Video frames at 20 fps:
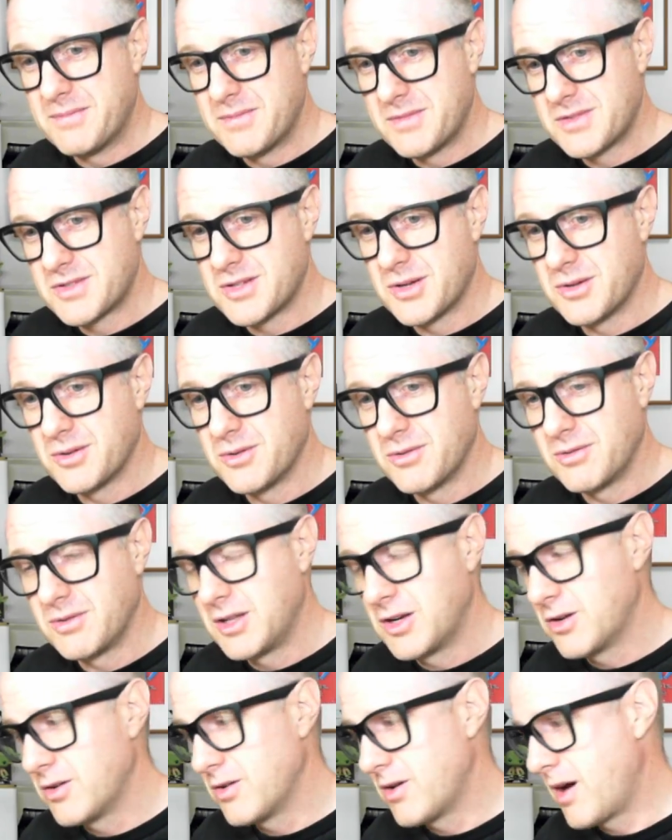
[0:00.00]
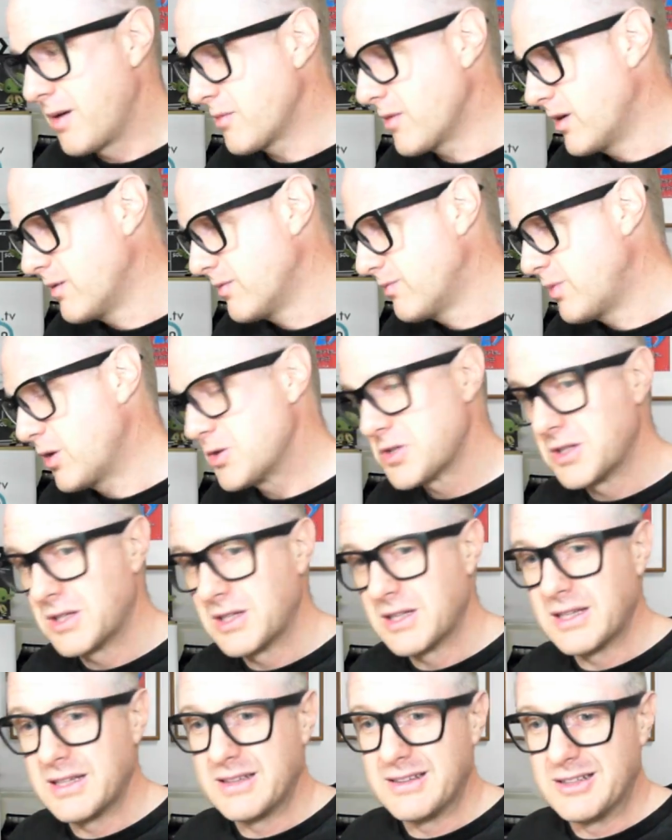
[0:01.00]
So, I'm
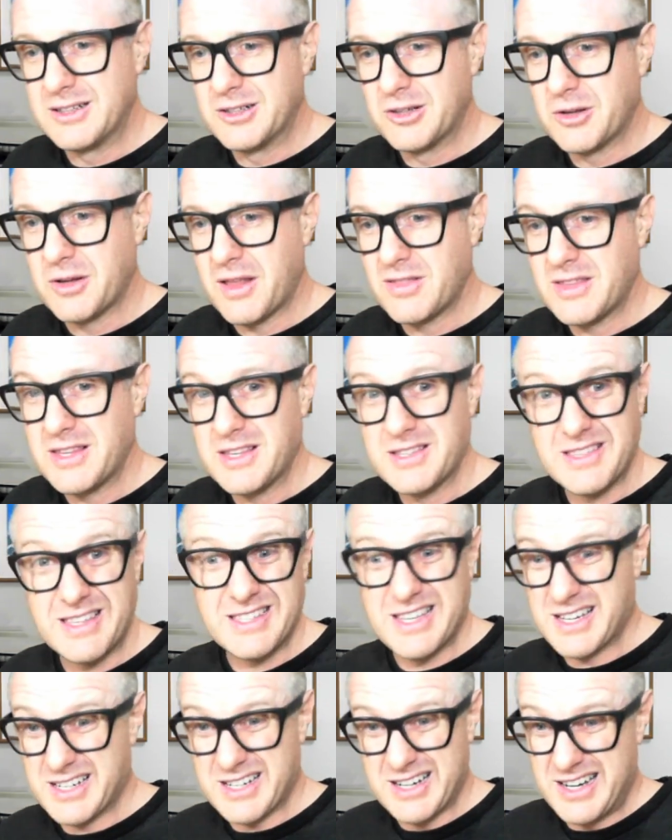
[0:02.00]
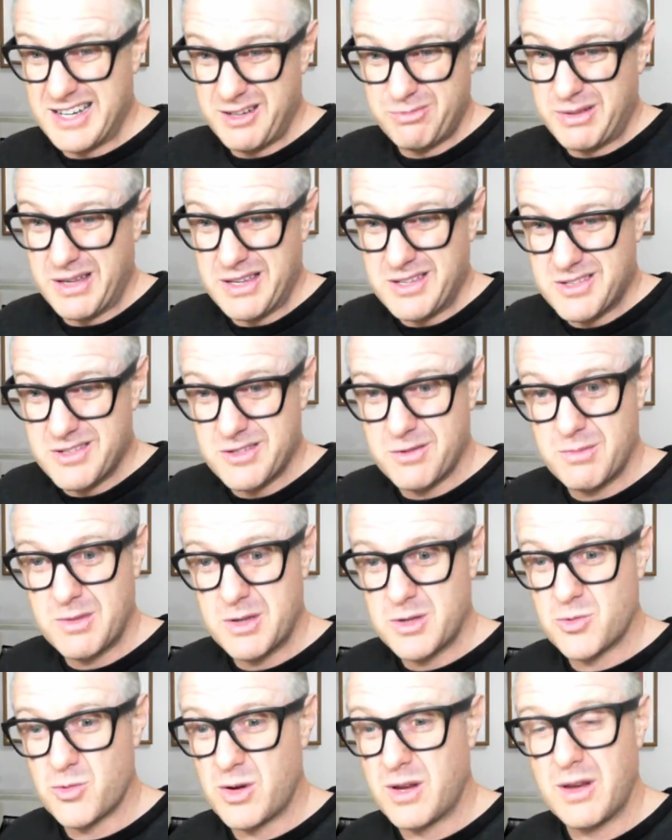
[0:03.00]
personally, and these are kind of places of
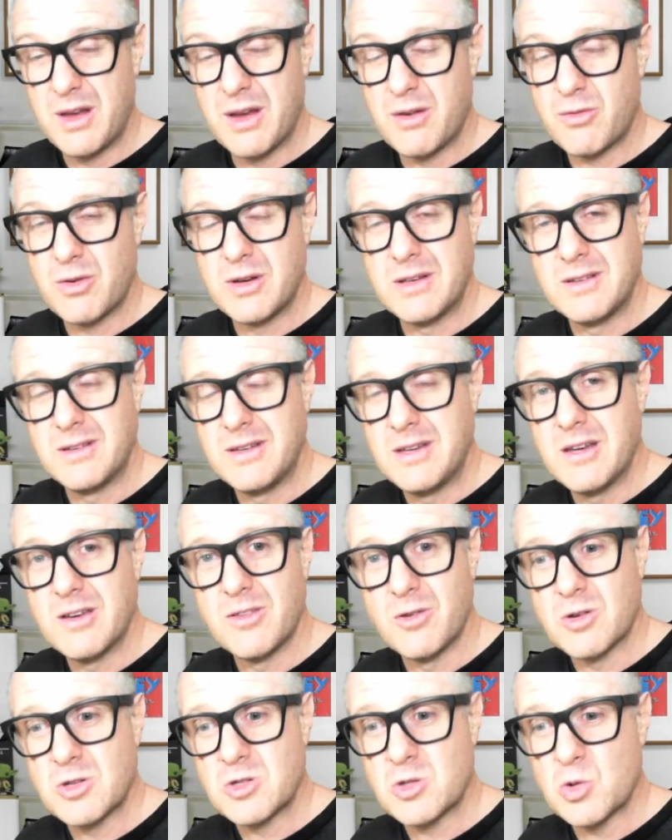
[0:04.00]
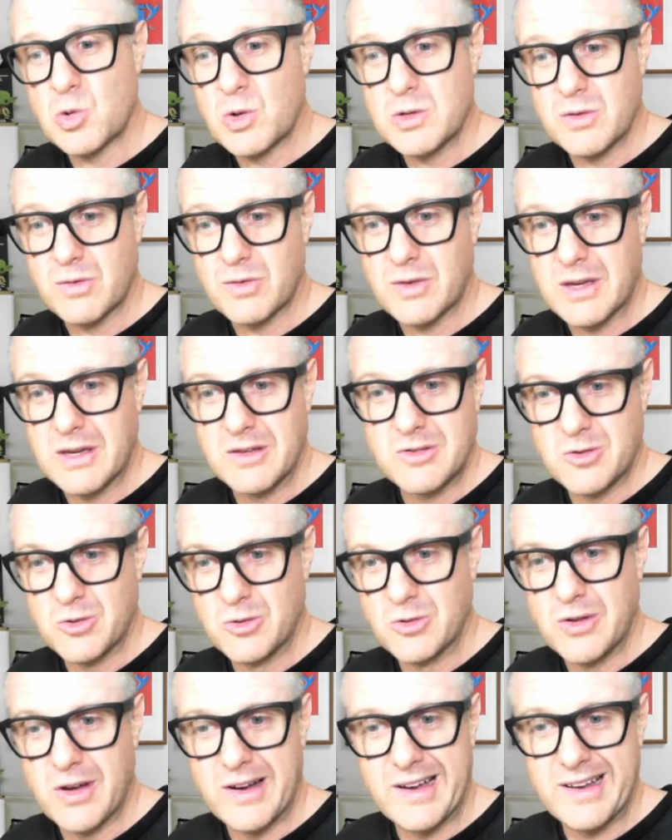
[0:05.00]
misery. Every year there are stories of kids
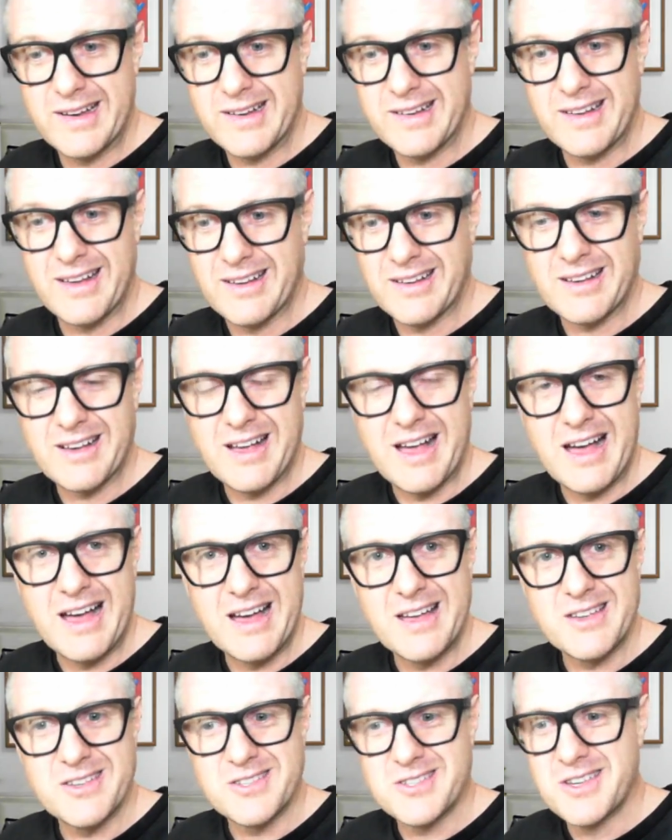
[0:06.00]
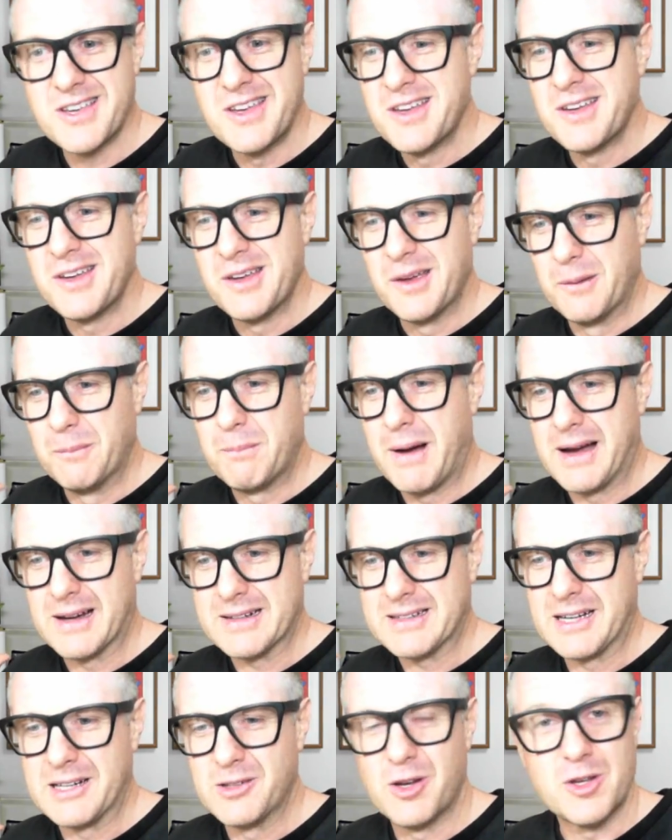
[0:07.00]
who die in cars in
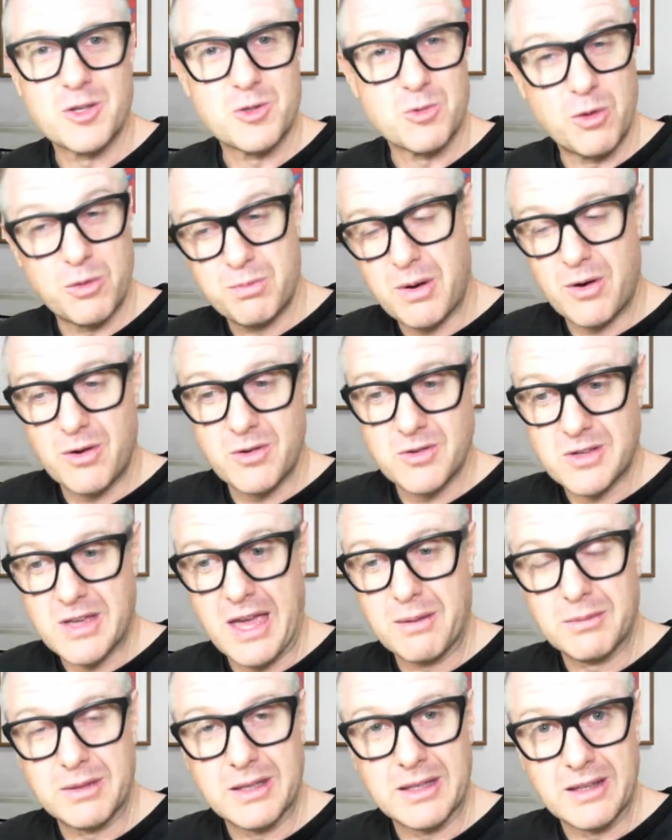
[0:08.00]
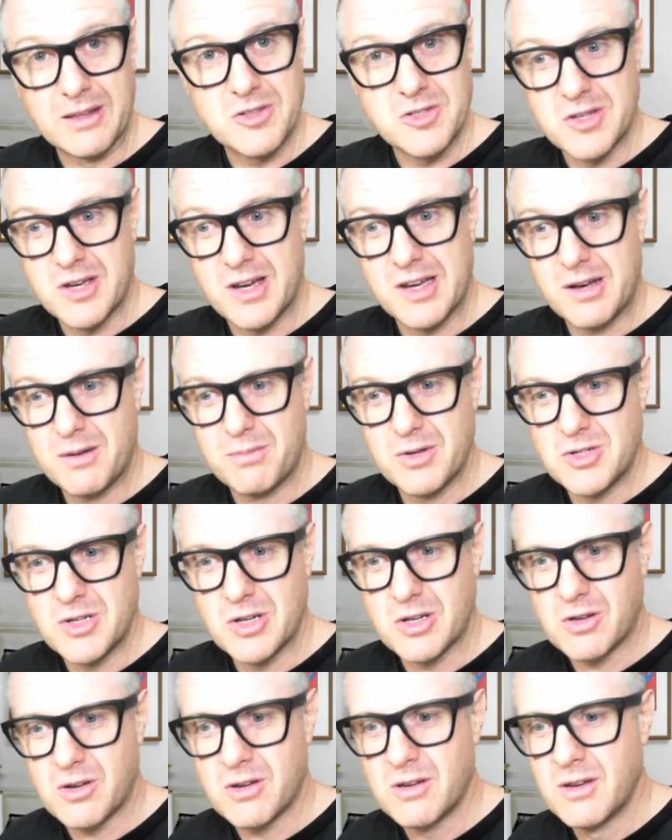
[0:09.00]
parking lots with parents gambling inside at
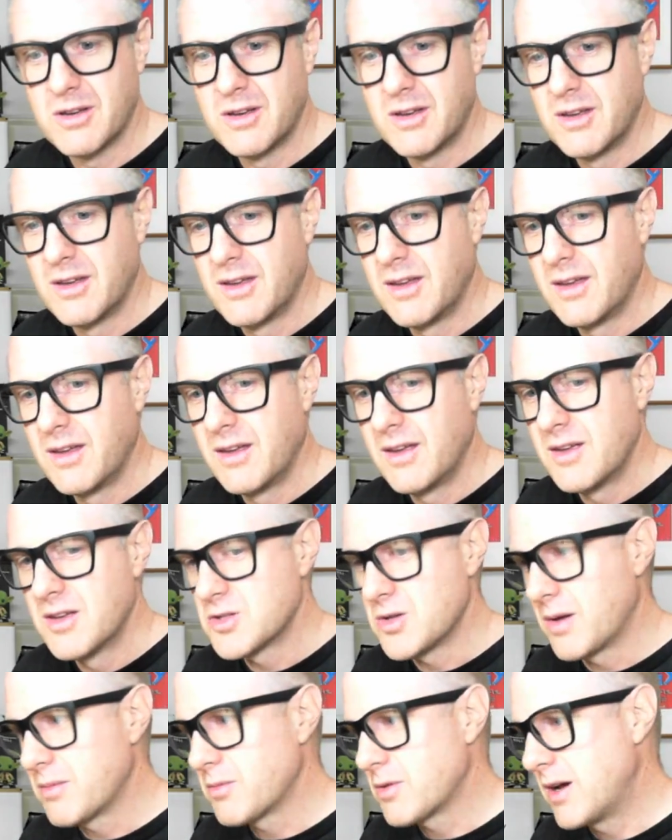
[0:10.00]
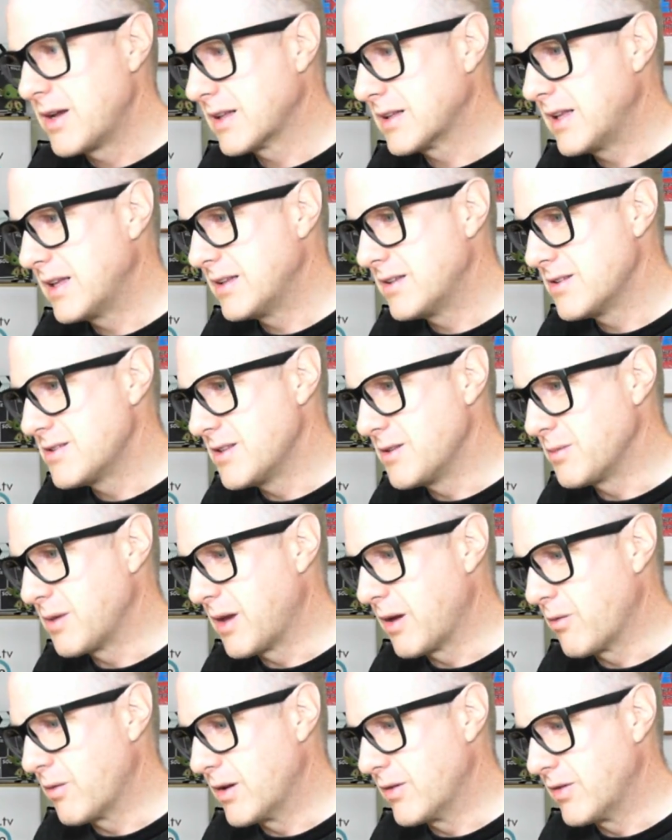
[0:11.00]
pachinko. So I'm kind of glad to see them
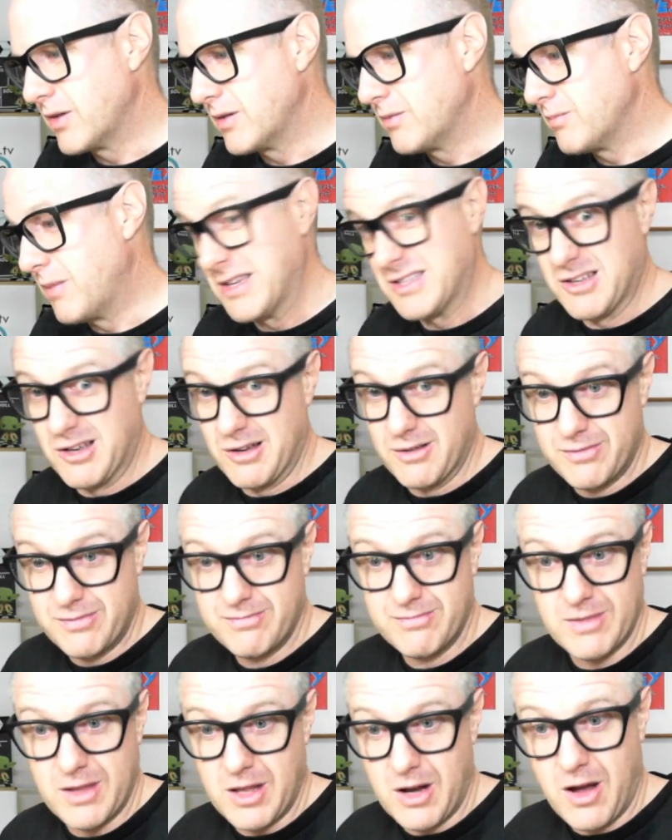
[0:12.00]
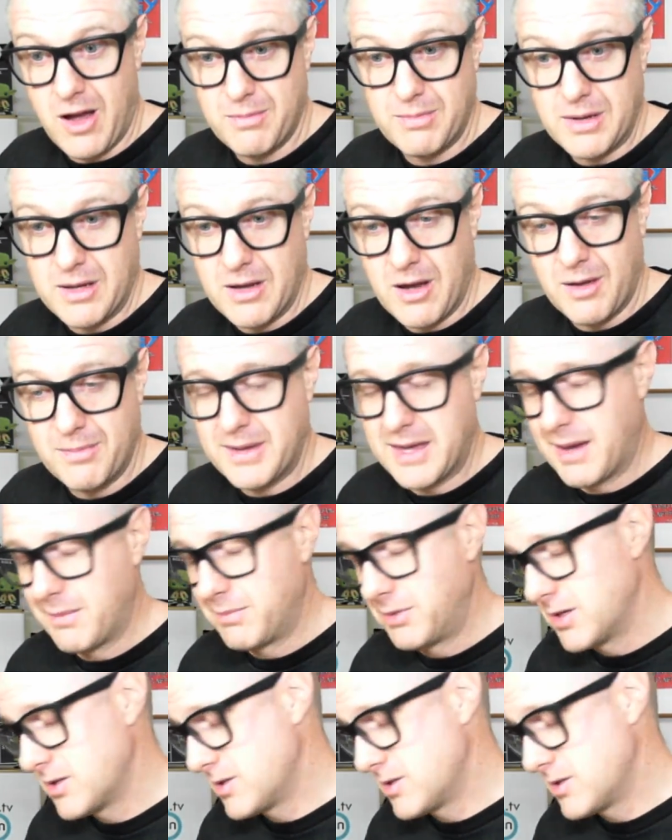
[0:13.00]
get rid of it myself. I'd be happy to